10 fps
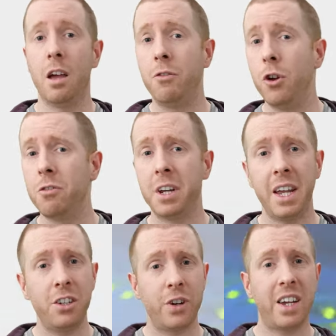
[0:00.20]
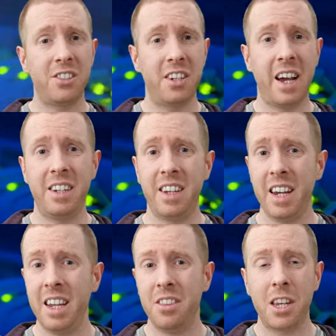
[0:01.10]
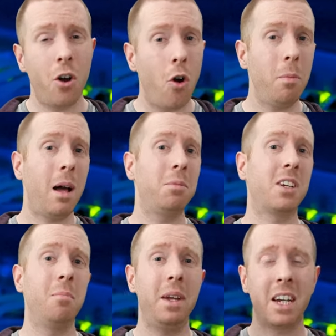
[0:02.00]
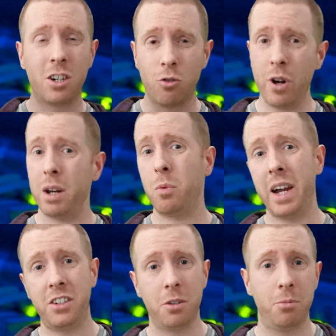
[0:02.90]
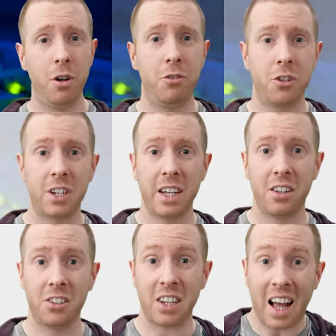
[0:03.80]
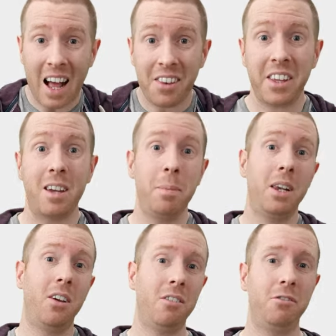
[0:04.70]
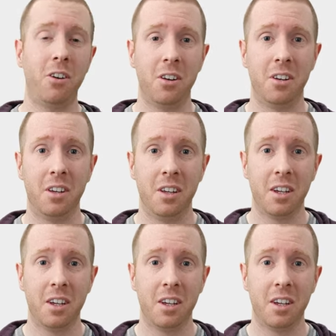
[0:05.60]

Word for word: If you have an interest in I T, then home labs can be a great way to improve your skills, and they can be a lot of fun.